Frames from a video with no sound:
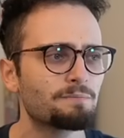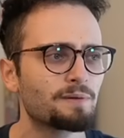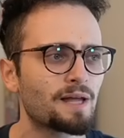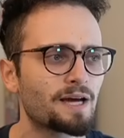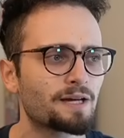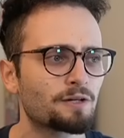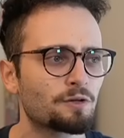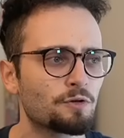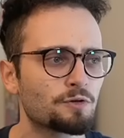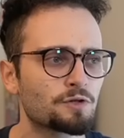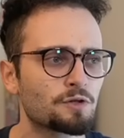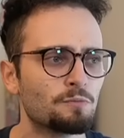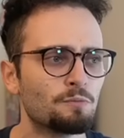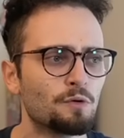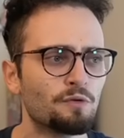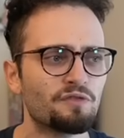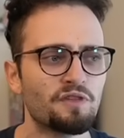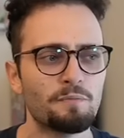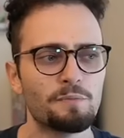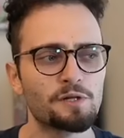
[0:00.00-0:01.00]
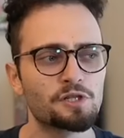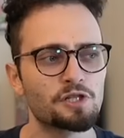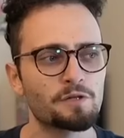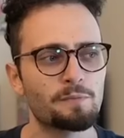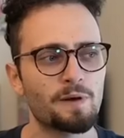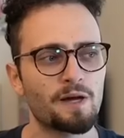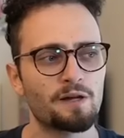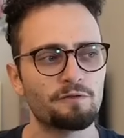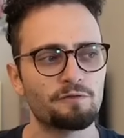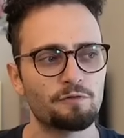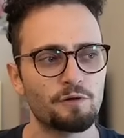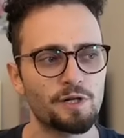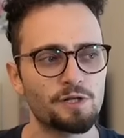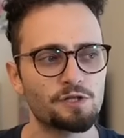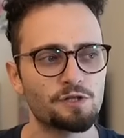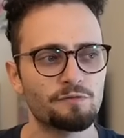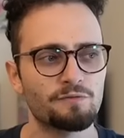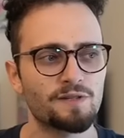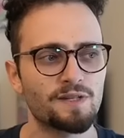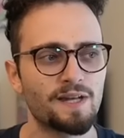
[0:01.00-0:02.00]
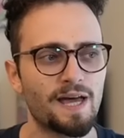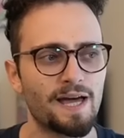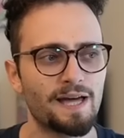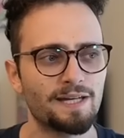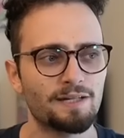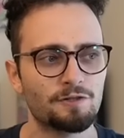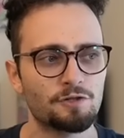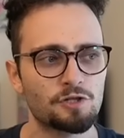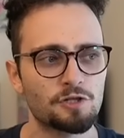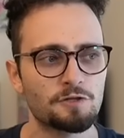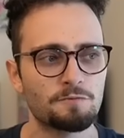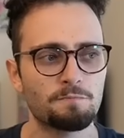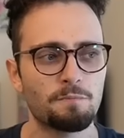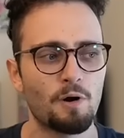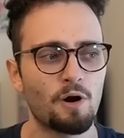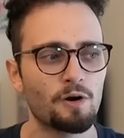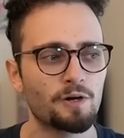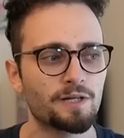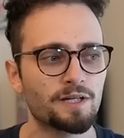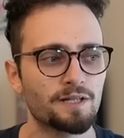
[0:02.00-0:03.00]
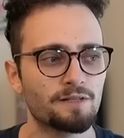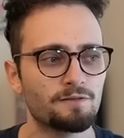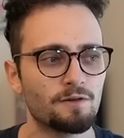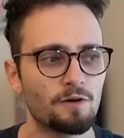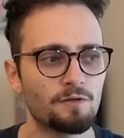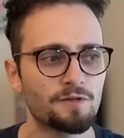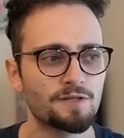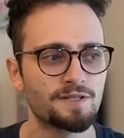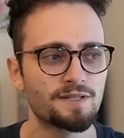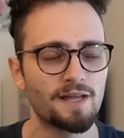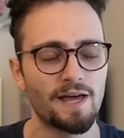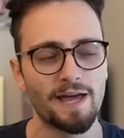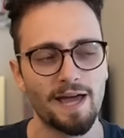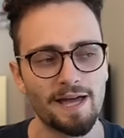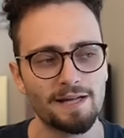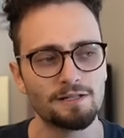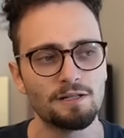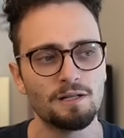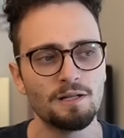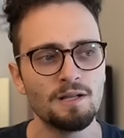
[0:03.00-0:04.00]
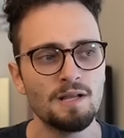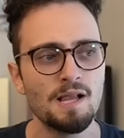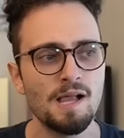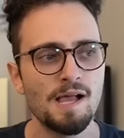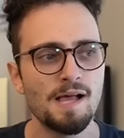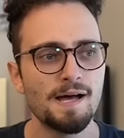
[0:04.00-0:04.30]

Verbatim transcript: Black can also move the bishop out of range of the knight and just park it on this diagonal.